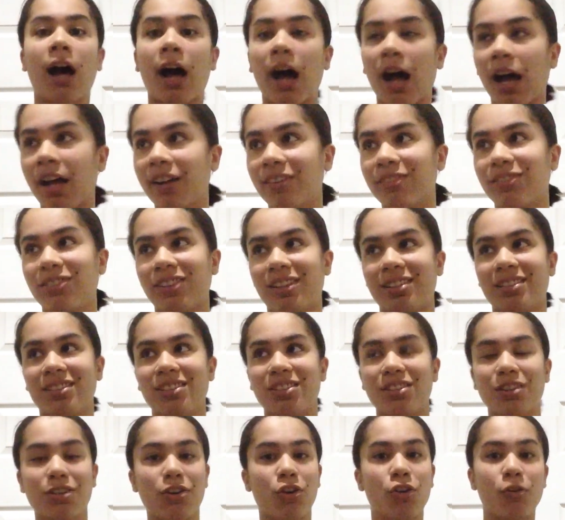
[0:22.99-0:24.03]
I've listened
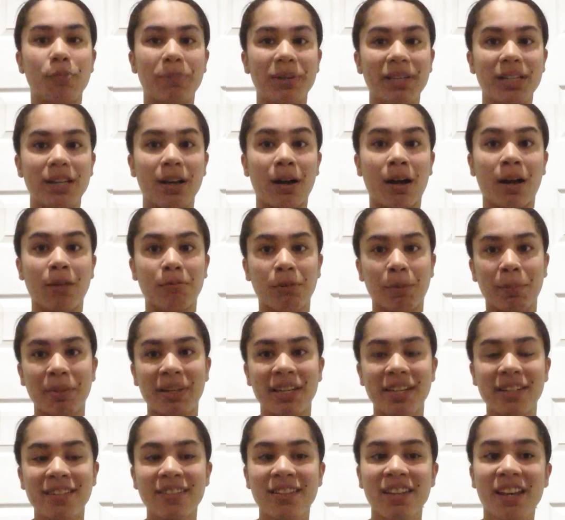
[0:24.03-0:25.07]
to the OP on
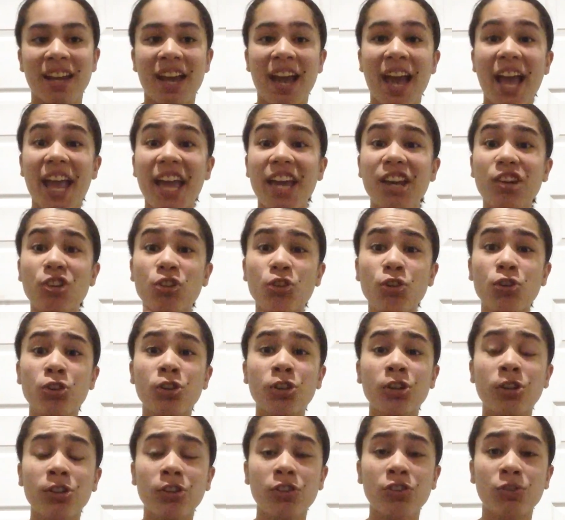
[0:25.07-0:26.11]
repeat, and
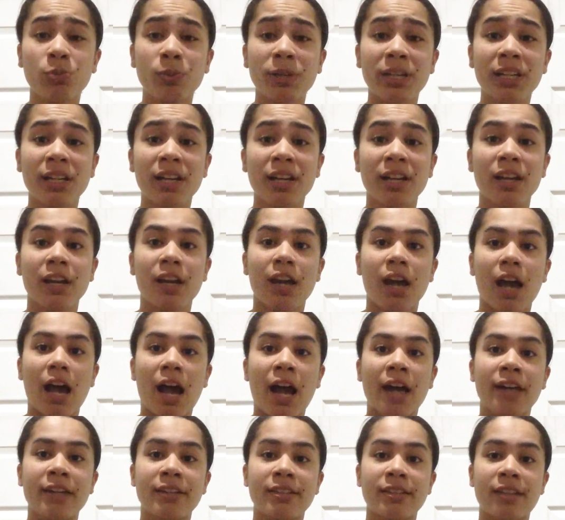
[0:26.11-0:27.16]
earlier this week,
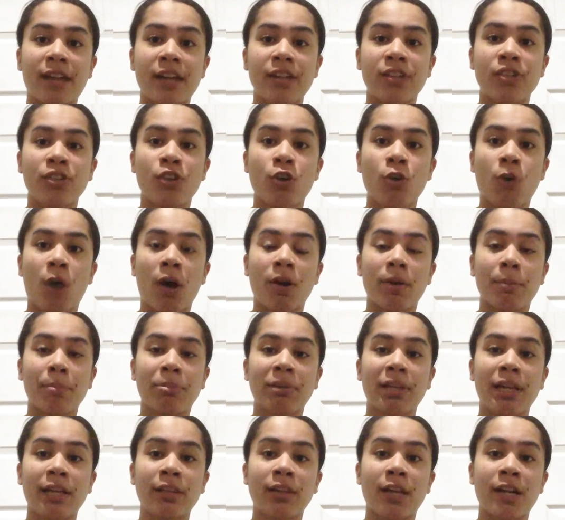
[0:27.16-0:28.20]
I decided to go out and
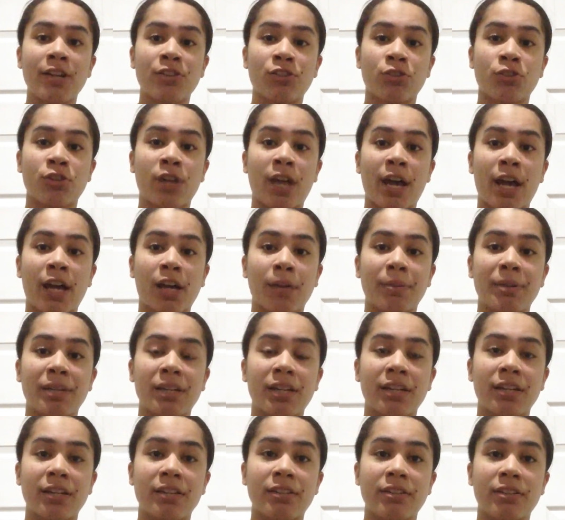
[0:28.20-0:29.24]
play laser tag
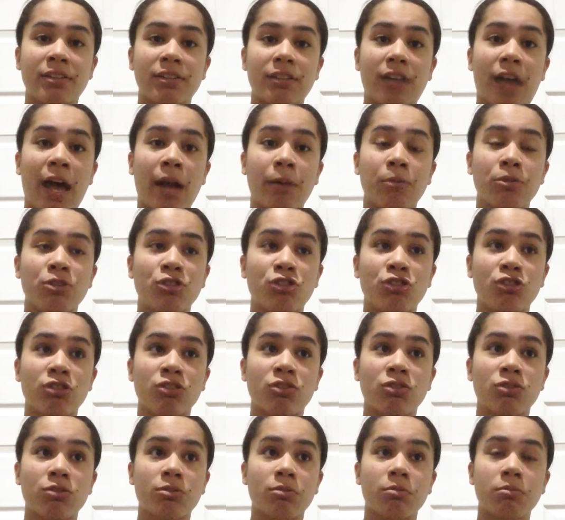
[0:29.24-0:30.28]
because I was
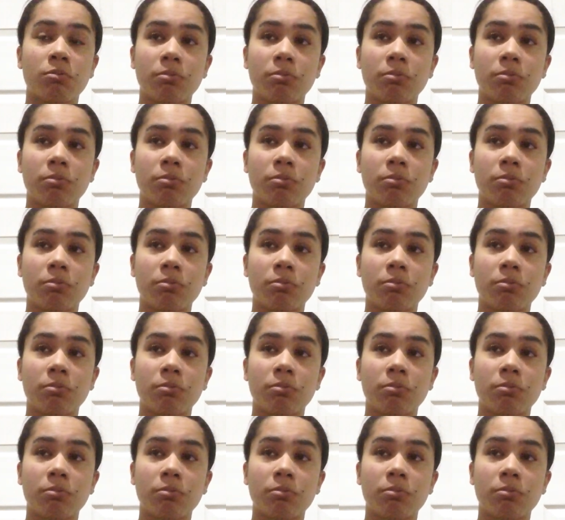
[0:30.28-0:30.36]
just